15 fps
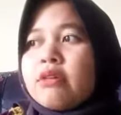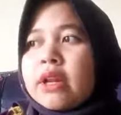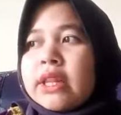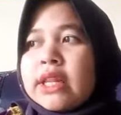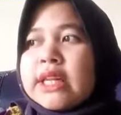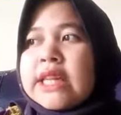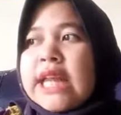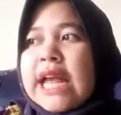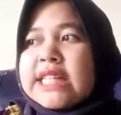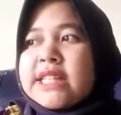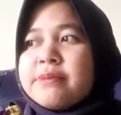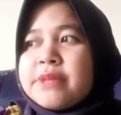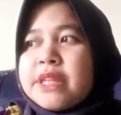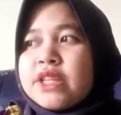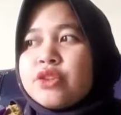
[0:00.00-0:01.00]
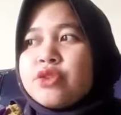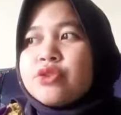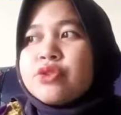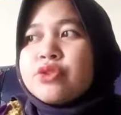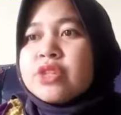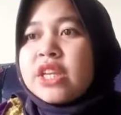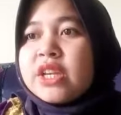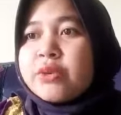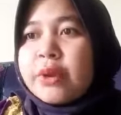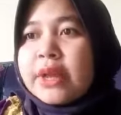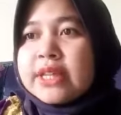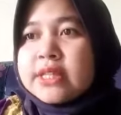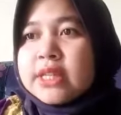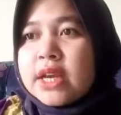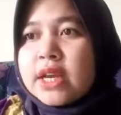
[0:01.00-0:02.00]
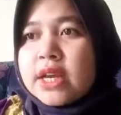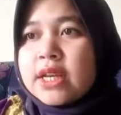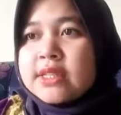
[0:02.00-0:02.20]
rather than attempting to segregate